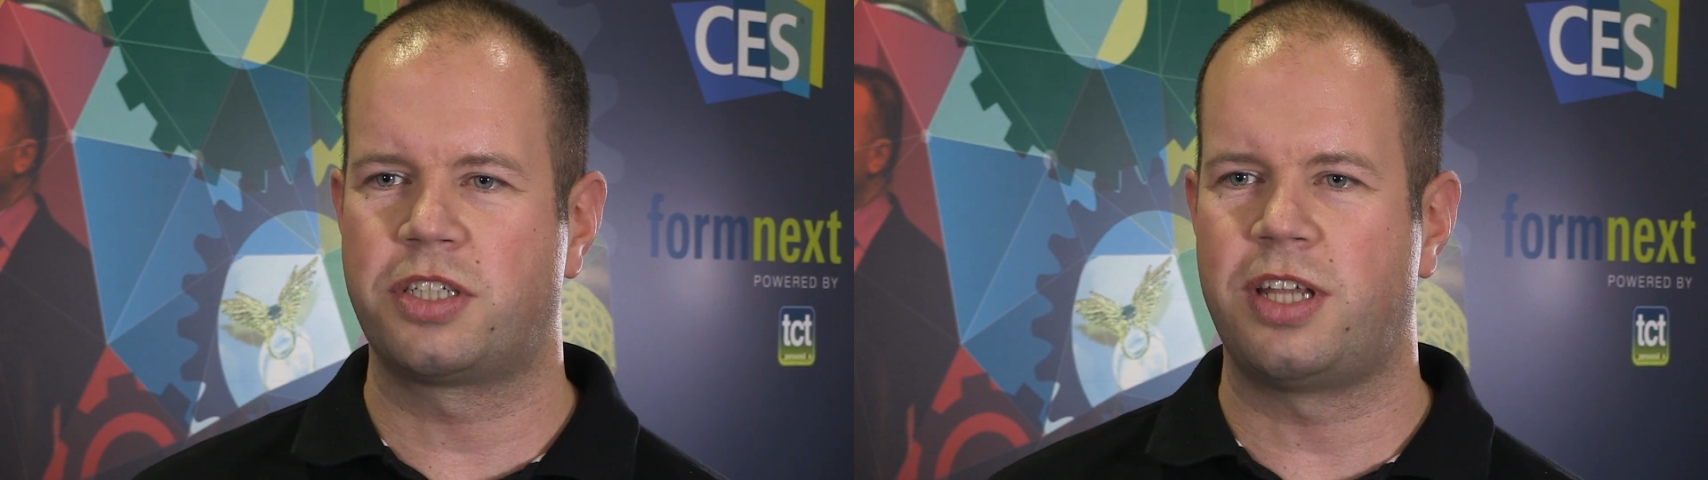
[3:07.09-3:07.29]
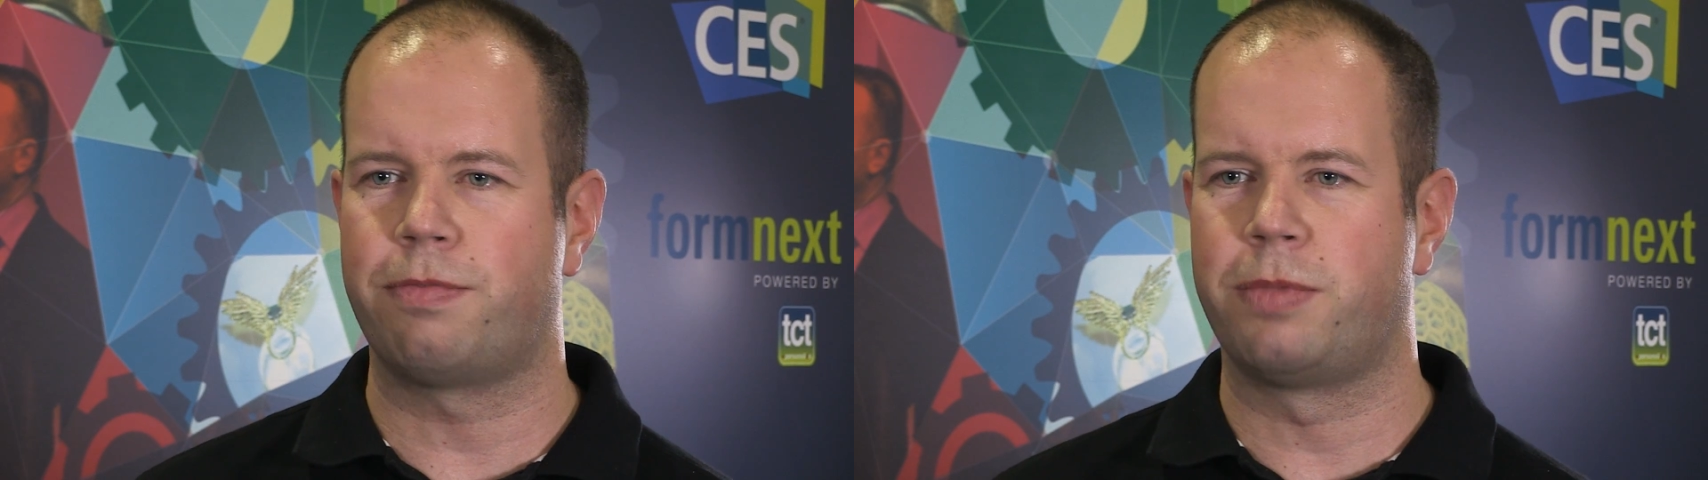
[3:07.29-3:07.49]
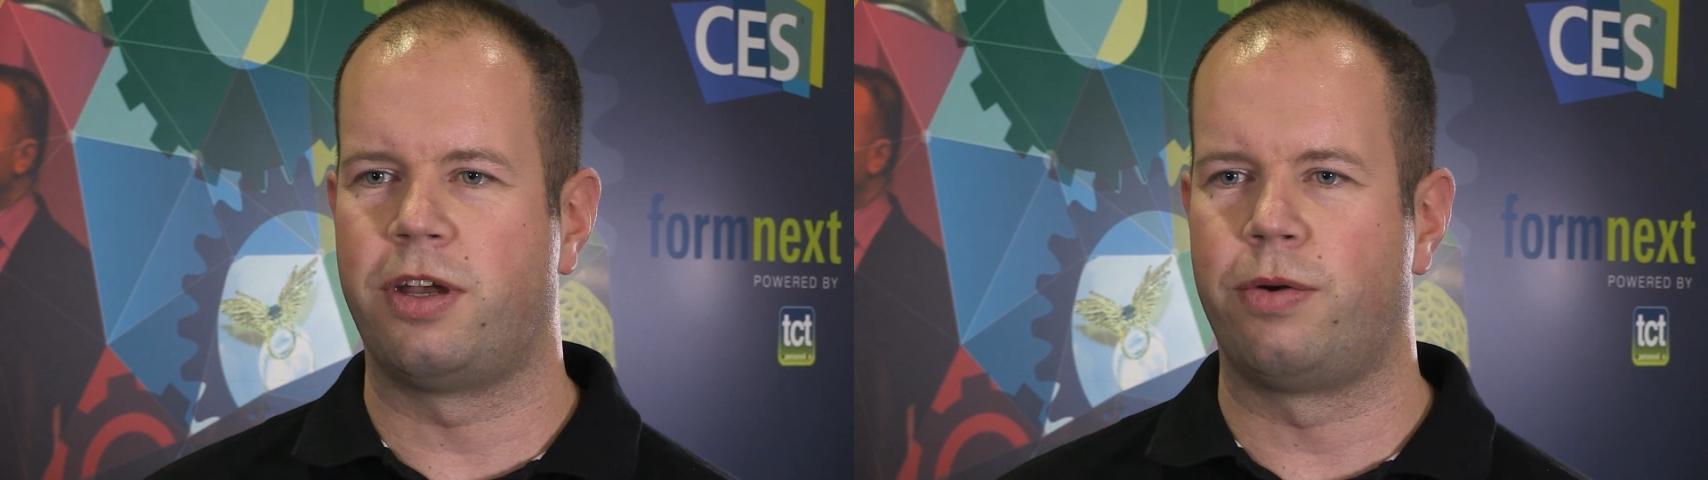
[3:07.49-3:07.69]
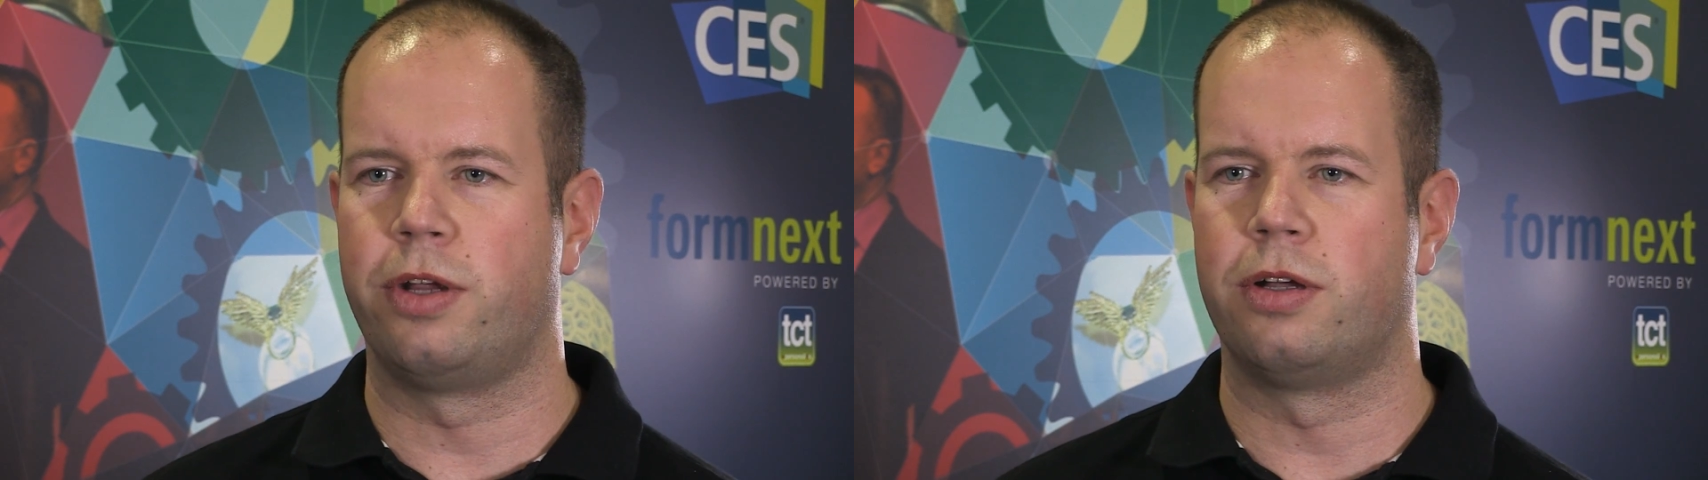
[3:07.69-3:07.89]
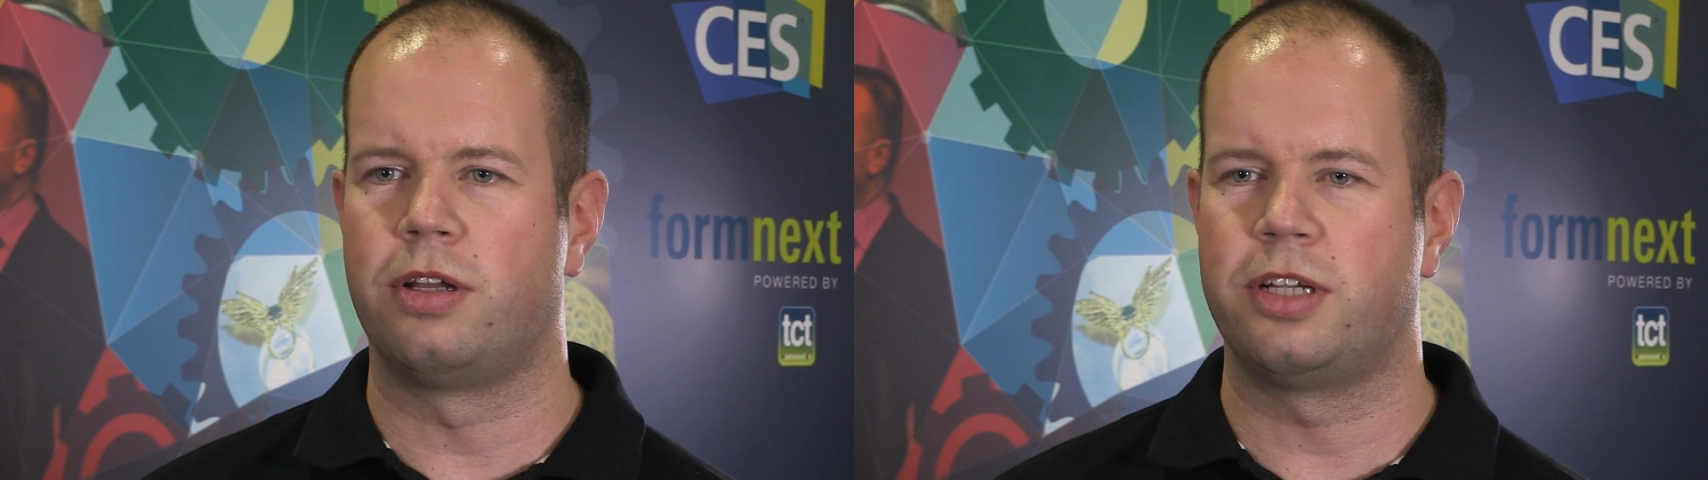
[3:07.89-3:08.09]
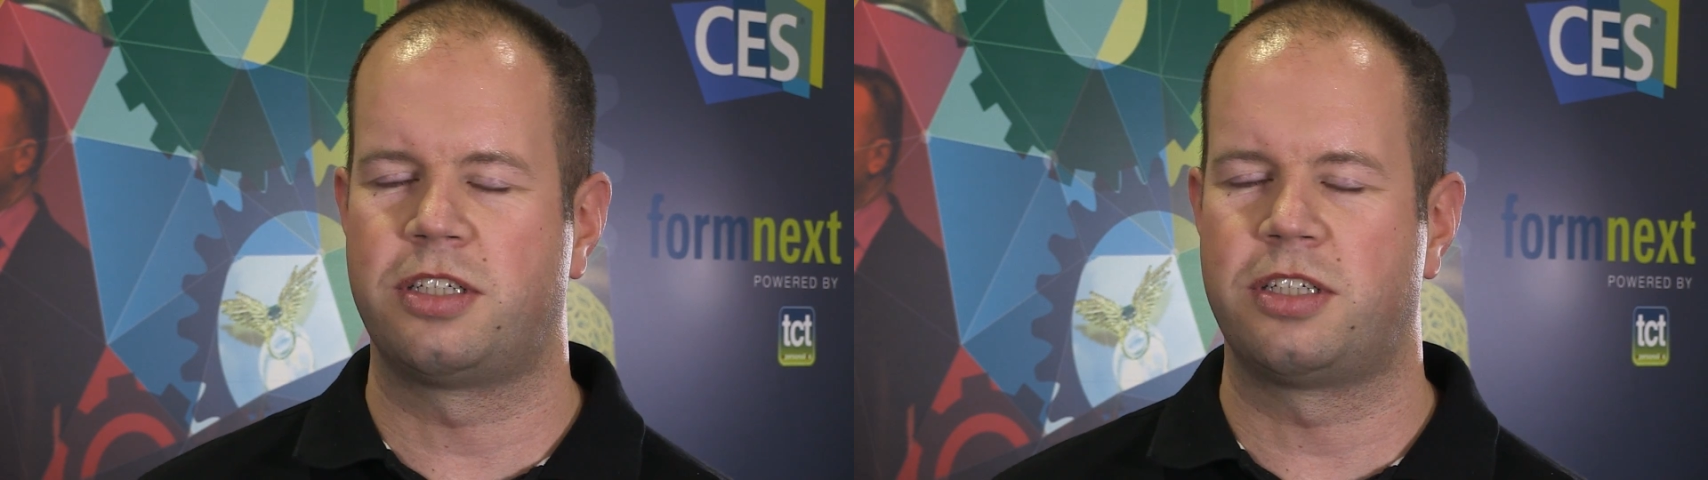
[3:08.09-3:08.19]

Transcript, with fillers: stiff material.